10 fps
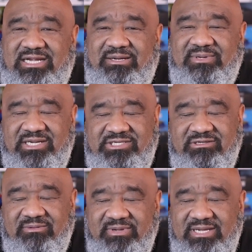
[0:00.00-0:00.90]
I'm not sure
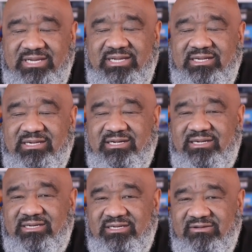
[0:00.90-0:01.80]
I'm getting
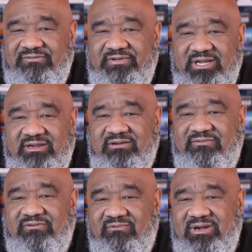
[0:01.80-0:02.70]
enough figure
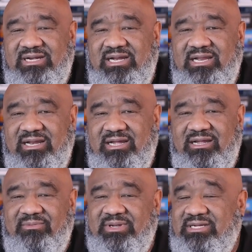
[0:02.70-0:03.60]
for
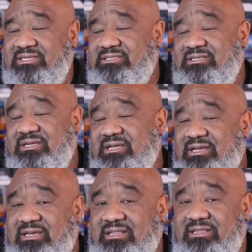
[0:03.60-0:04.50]
199 because
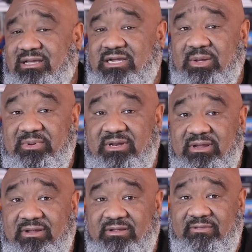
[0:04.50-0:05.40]
a couple of
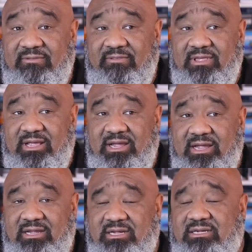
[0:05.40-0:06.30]
the
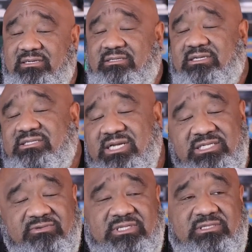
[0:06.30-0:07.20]

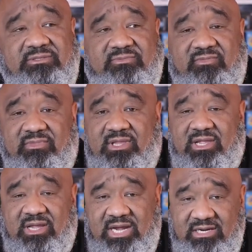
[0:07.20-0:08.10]
accessories
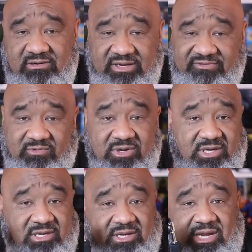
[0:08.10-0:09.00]
I don't even
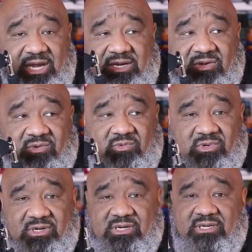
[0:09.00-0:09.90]
want. I don't
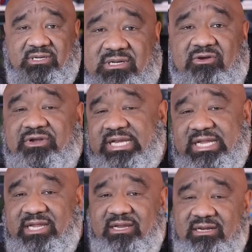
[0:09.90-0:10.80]
want or
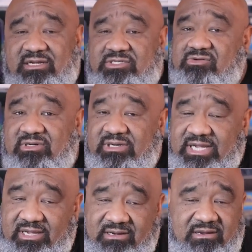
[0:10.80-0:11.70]
need a scroll
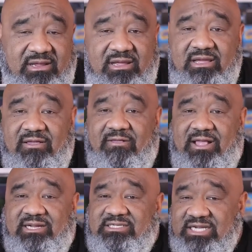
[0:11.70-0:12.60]
head.
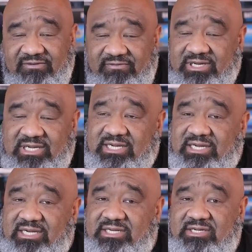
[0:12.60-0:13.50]
I definitely
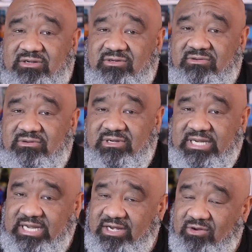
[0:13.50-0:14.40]
don't
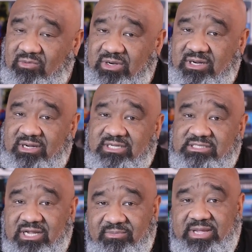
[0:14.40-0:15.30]
need or want a
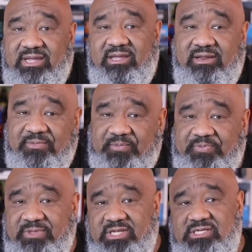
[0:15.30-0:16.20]
zombie head.
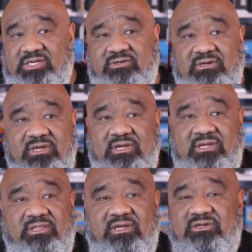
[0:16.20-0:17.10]
So
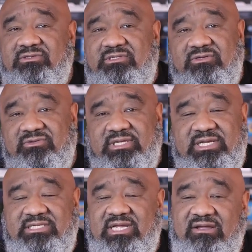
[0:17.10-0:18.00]
those two
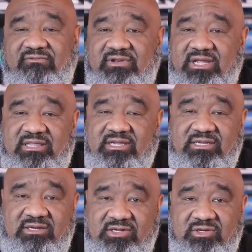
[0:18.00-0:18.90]
things have nothing
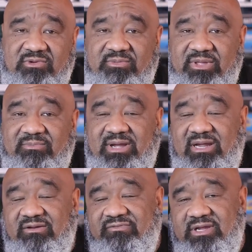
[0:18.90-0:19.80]
to do with me
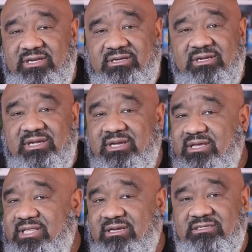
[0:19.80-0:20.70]
buying the figure.
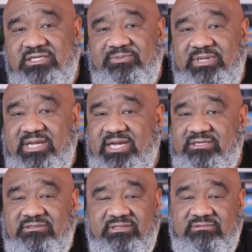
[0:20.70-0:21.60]
They'll just be
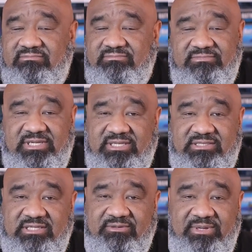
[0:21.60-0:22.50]
extra and
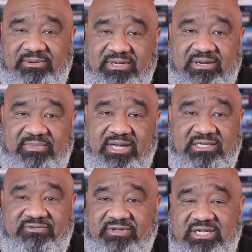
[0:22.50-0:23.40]
still probably in the
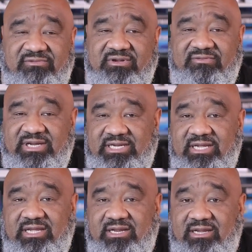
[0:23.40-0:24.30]
box forever if I
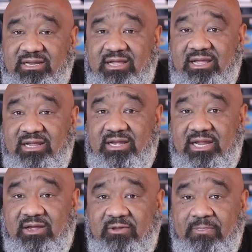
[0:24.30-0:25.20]
did get it.
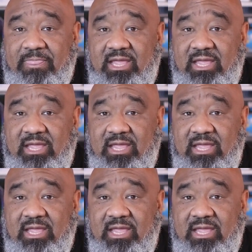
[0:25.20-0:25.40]
Now,